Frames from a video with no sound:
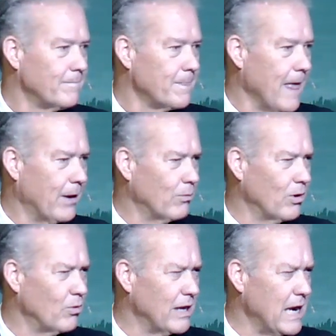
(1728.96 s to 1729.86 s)
I don't
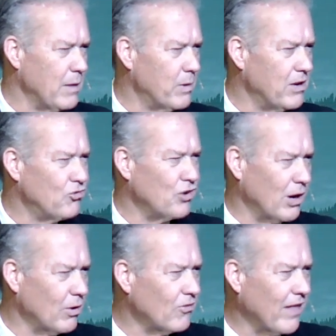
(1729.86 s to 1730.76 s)
know that anybody
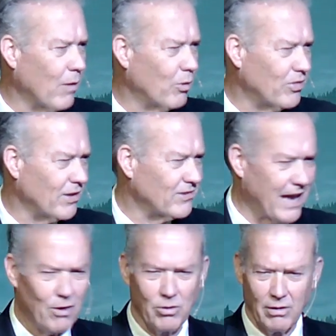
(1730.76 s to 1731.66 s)
shares that with us
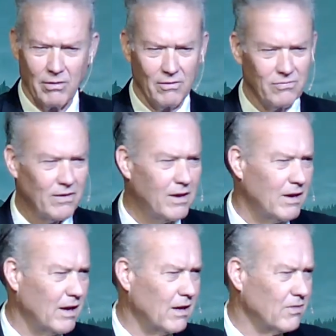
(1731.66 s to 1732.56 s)
out of
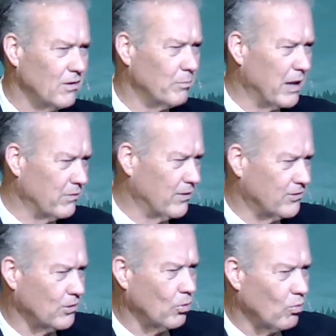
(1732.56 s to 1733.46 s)
the
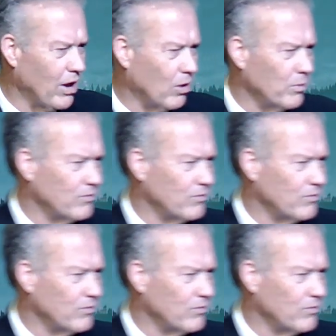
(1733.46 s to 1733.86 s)
metaphysical realm of